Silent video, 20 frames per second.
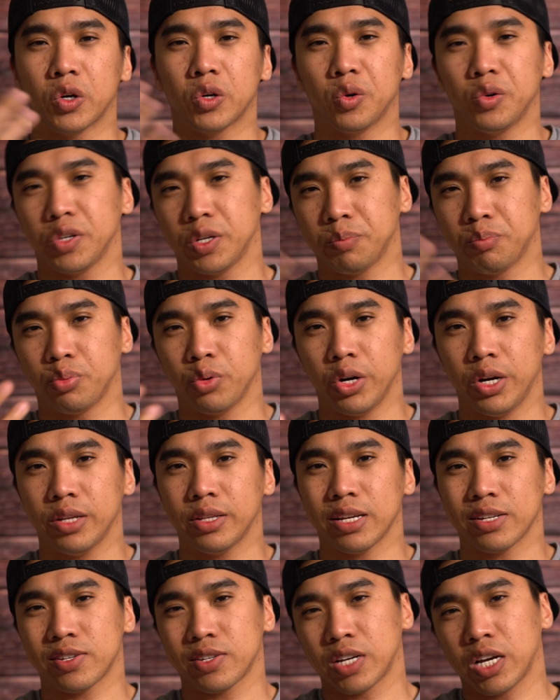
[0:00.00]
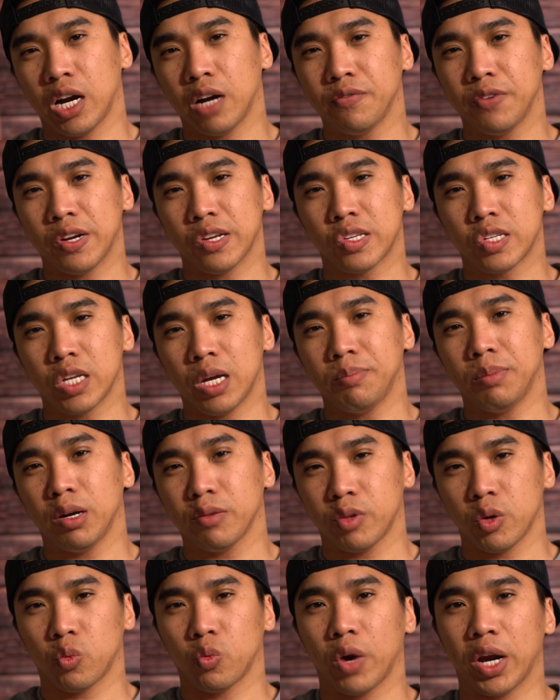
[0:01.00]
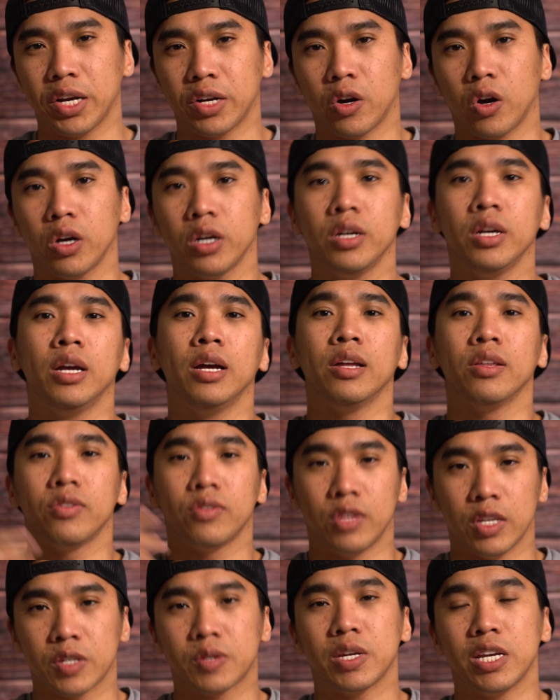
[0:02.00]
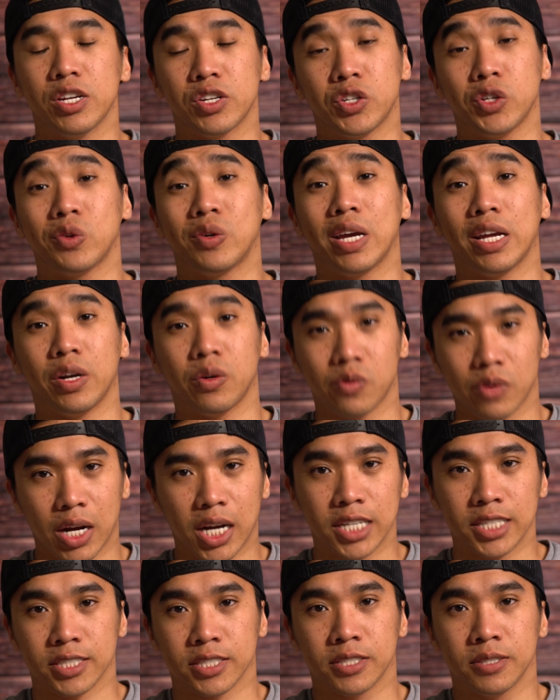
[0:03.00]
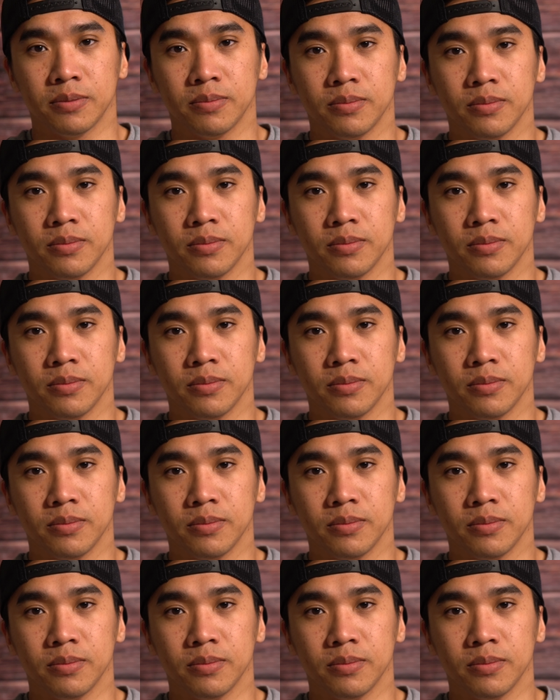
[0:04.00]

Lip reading: or debris that's covering some of the radar, this issue can arise.